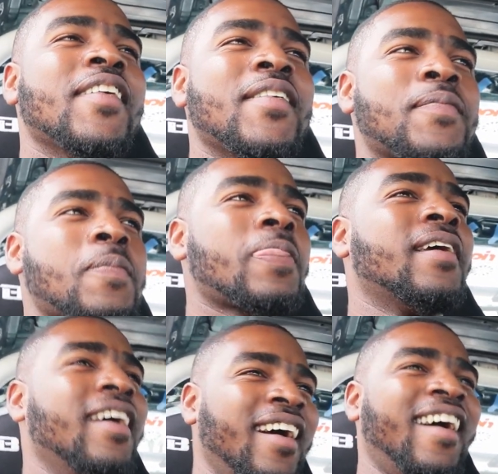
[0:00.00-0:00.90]
I don't like
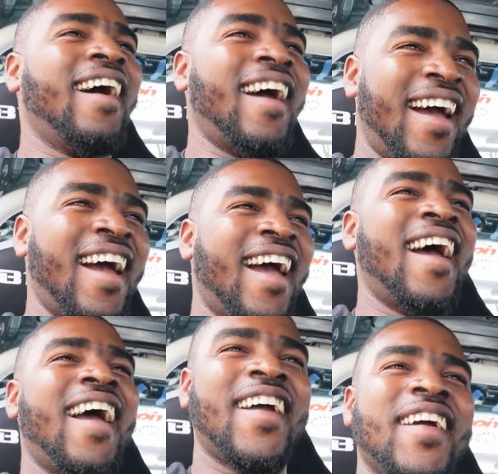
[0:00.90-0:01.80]
negativity holding me
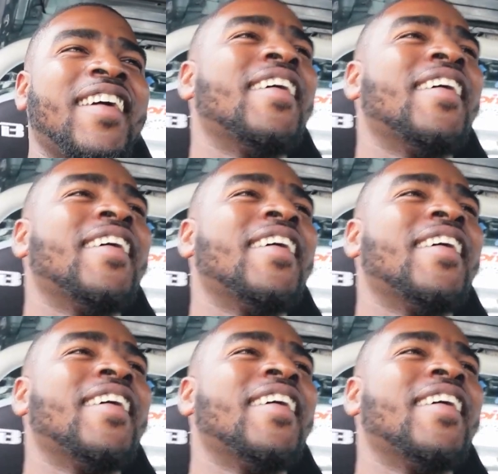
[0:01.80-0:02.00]
back, and I feel